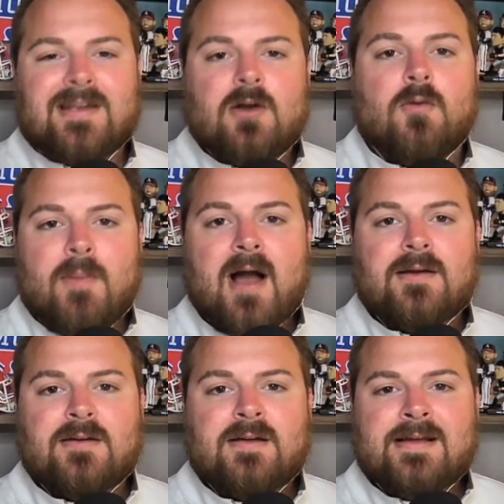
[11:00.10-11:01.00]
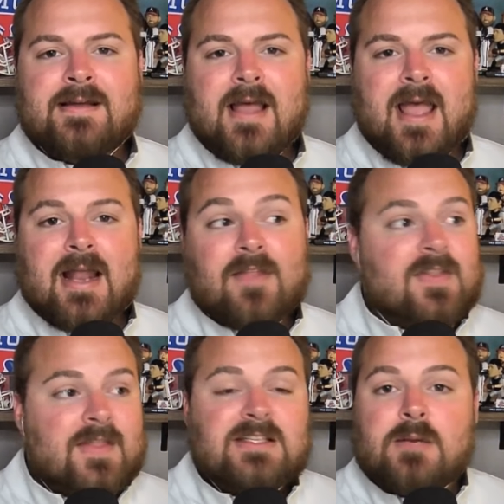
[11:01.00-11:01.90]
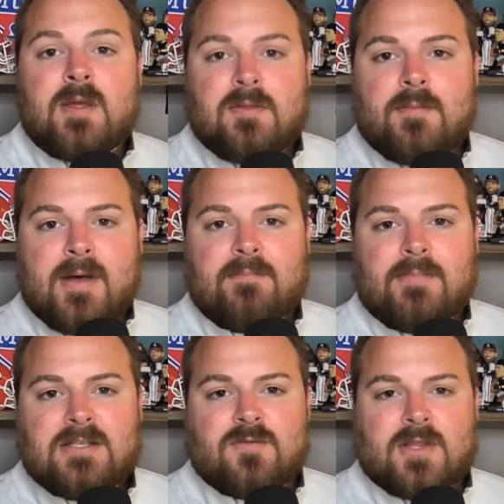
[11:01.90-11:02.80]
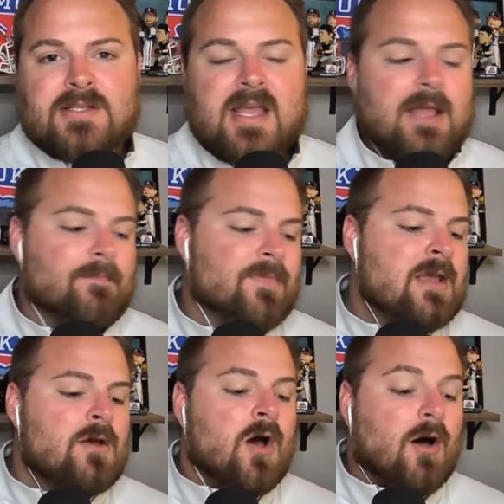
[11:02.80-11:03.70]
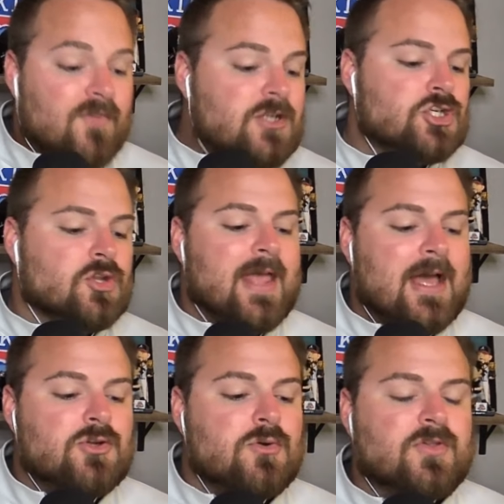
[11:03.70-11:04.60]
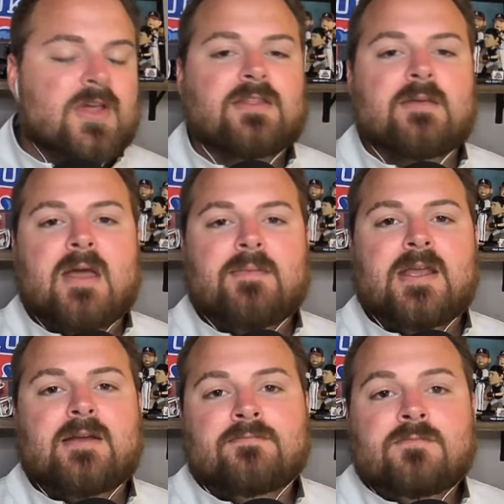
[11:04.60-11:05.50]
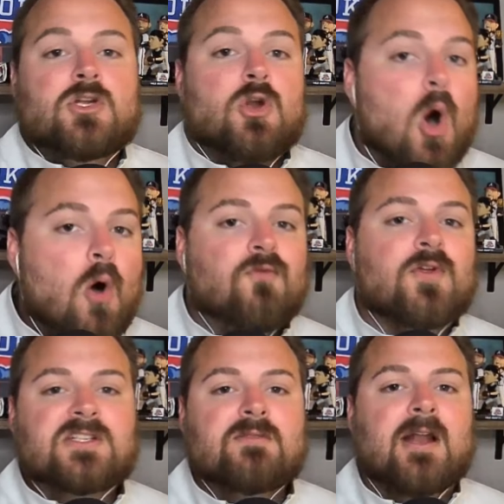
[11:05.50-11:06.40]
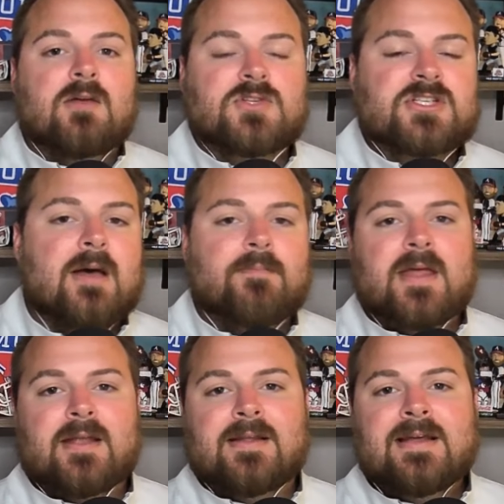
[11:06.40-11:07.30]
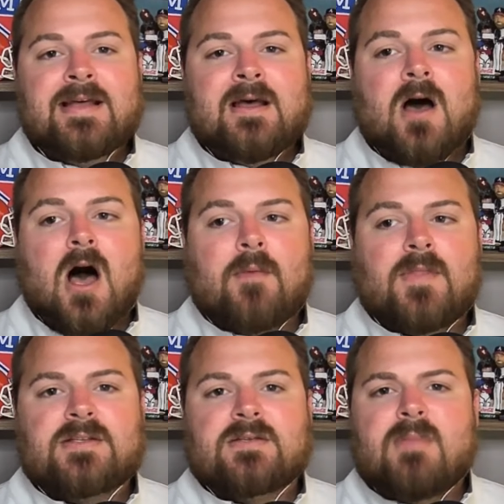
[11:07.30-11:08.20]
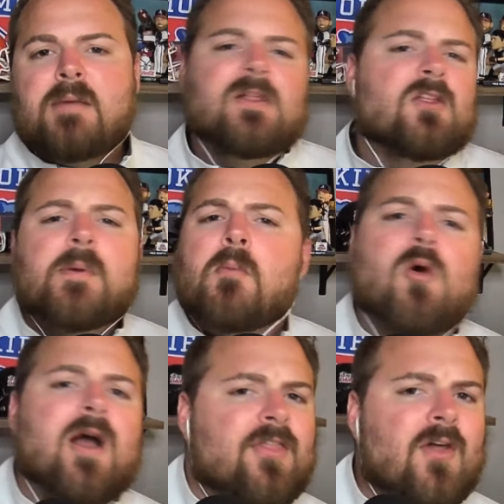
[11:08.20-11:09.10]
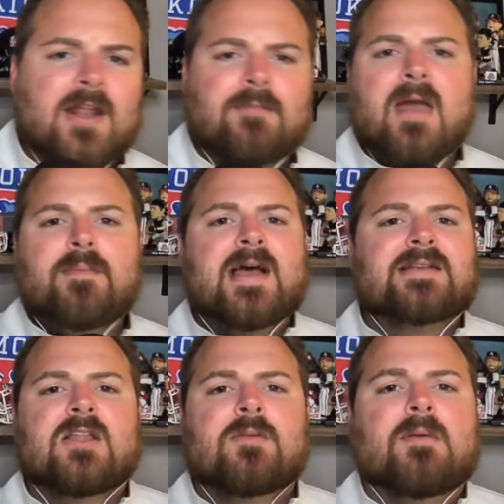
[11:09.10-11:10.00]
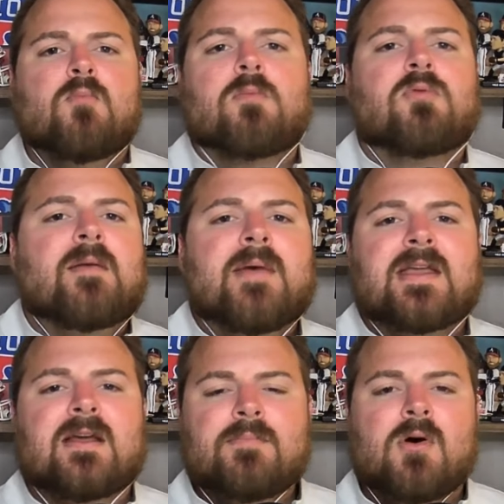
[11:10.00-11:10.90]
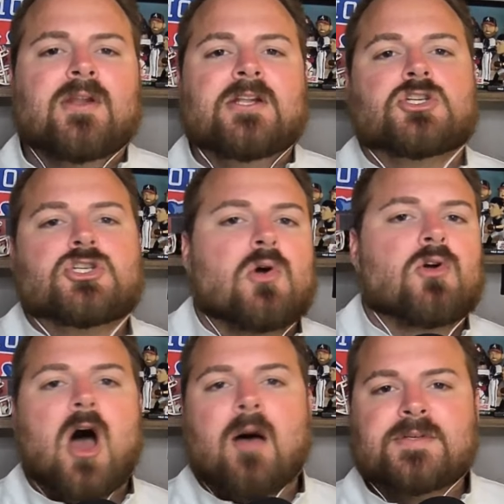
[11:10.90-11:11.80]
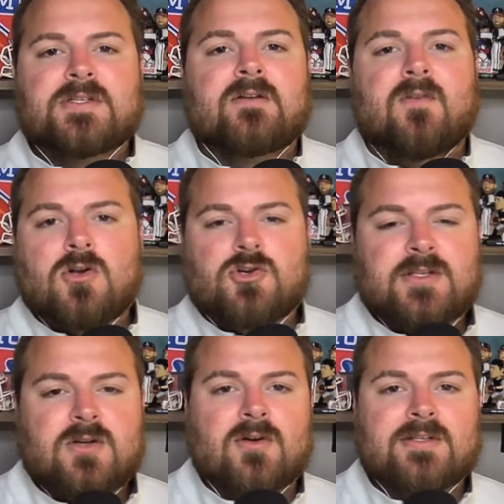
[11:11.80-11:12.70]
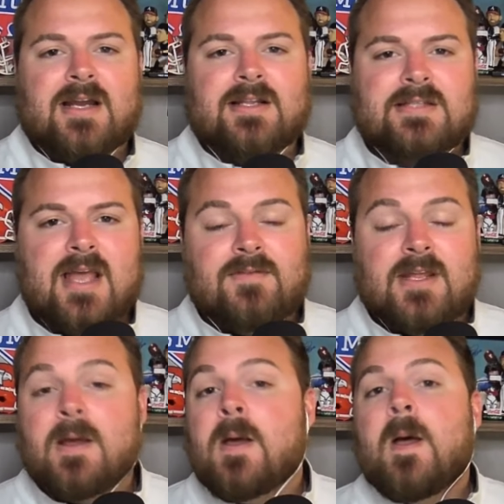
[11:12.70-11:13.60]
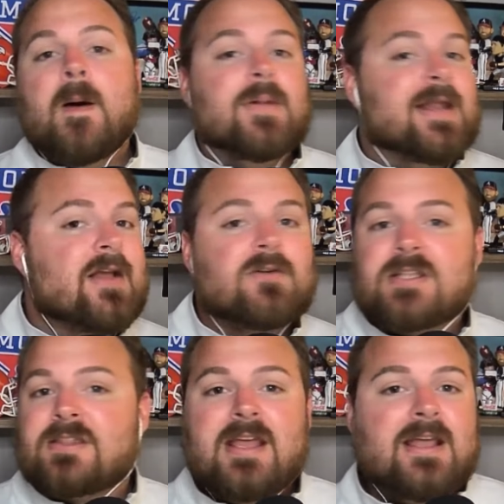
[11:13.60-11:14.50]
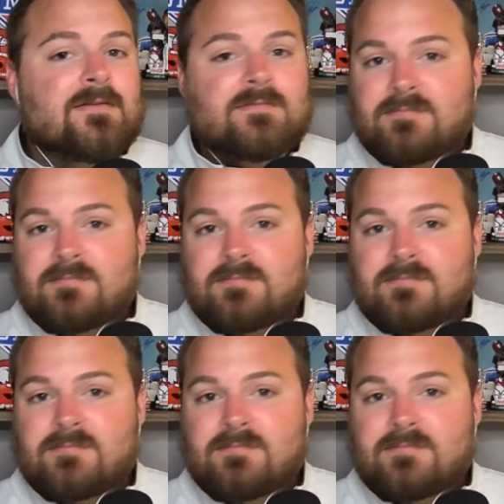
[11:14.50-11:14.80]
nickelback, and I think that's going to be the best for the team. Eventually, I do think that maybe, you know, hopefully somebody will step in that's maybe a little bit more athletic, maybe has a little bit more playmaking ability to start opposite of Andre Turrentine at safety. But here's the thing